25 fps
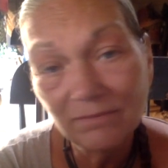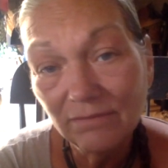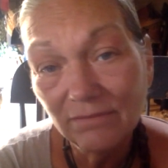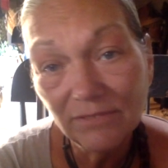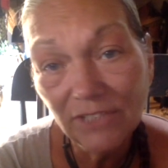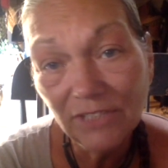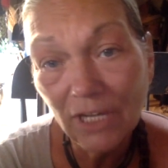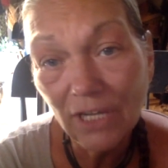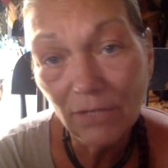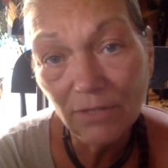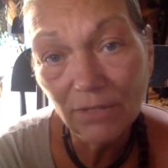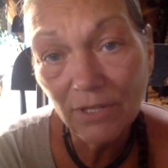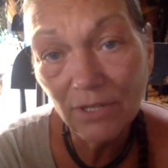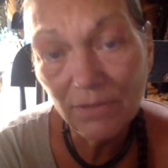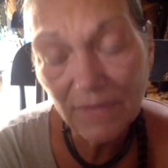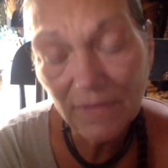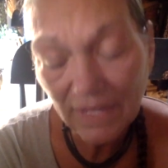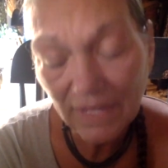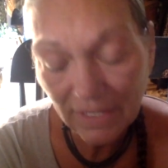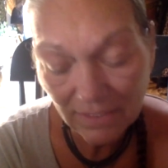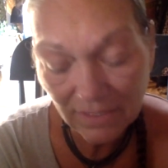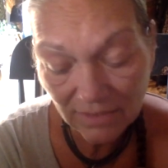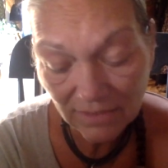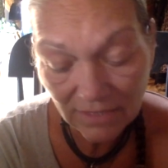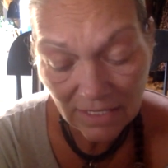Y'all know
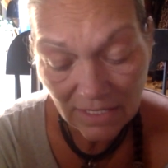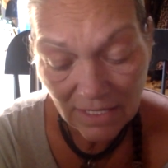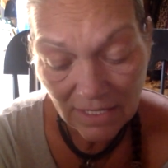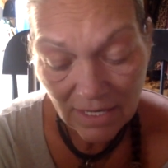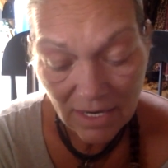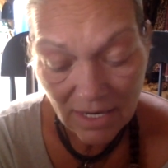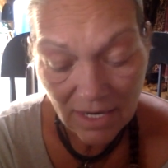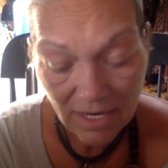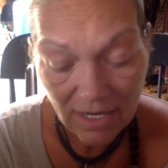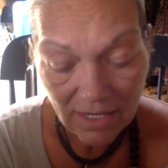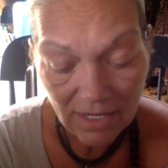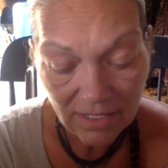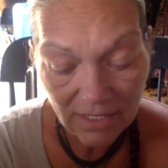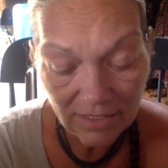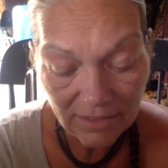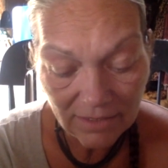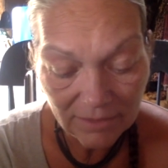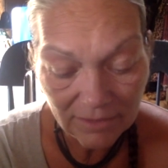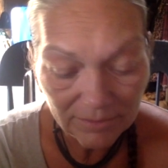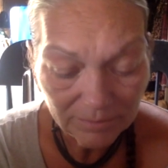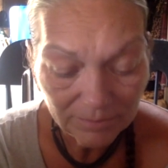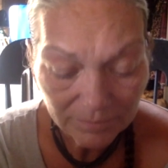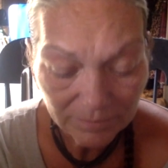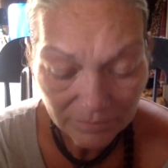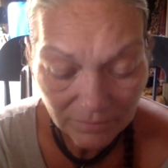that.
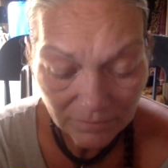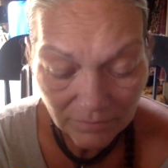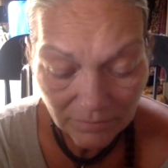Um,